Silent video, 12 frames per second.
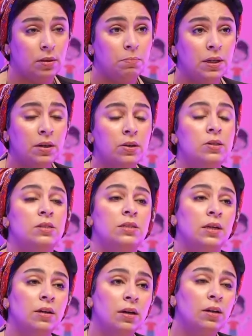because the
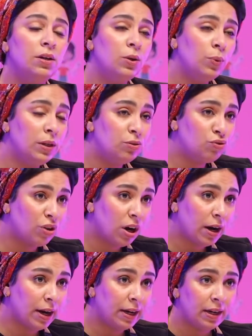color will
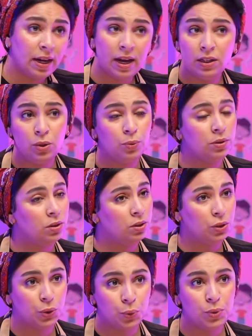dry and you will
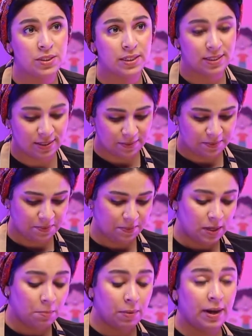not use it.
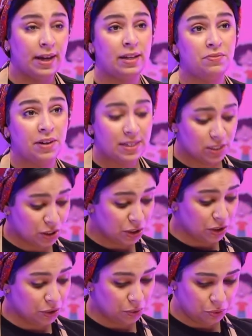My advice to
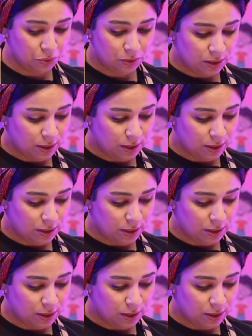you